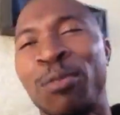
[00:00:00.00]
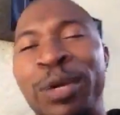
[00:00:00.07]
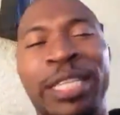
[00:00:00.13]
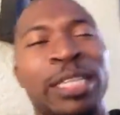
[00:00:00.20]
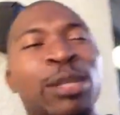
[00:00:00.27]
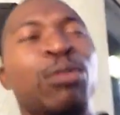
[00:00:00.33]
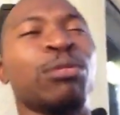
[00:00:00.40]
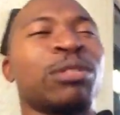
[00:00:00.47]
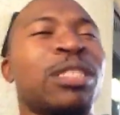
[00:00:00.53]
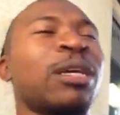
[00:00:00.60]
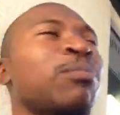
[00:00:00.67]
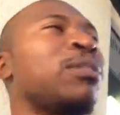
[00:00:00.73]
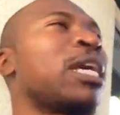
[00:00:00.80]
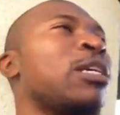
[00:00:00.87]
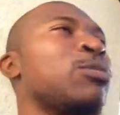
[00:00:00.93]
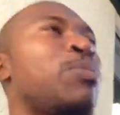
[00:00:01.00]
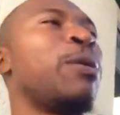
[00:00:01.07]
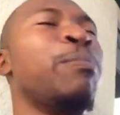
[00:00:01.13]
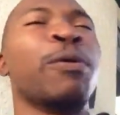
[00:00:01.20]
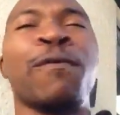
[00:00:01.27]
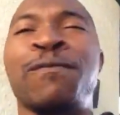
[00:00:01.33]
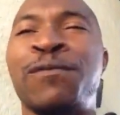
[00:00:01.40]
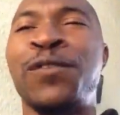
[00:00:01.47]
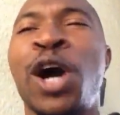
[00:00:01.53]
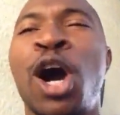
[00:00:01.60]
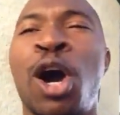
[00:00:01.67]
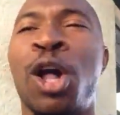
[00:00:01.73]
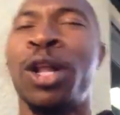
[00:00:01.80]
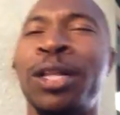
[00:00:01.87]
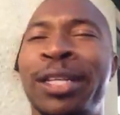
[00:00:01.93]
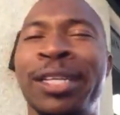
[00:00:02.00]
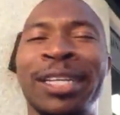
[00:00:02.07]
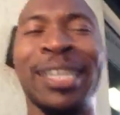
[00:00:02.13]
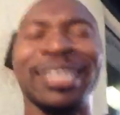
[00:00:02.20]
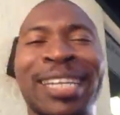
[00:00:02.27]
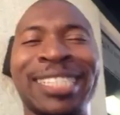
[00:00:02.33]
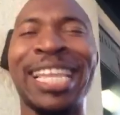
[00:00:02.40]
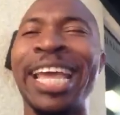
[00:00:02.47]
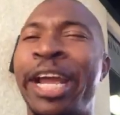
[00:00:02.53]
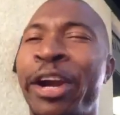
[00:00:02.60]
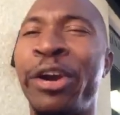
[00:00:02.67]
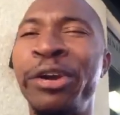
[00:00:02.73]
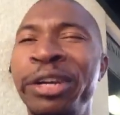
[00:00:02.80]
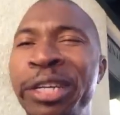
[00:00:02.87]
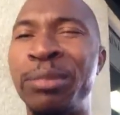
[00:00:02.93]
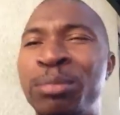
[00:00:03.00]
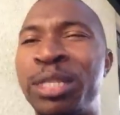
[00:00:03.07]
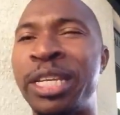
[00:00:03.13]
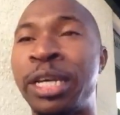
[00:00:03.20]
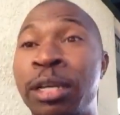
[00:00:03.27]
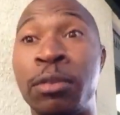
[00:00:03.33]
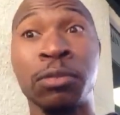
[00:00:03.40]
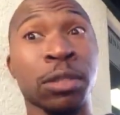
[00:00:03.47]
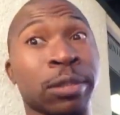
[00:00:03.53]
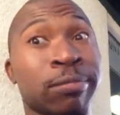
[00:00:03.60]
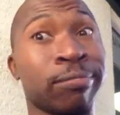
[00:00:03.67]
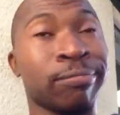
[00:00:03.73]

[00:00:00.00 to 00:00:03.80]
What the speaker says: when you sometimes people fall, they hurt themselves.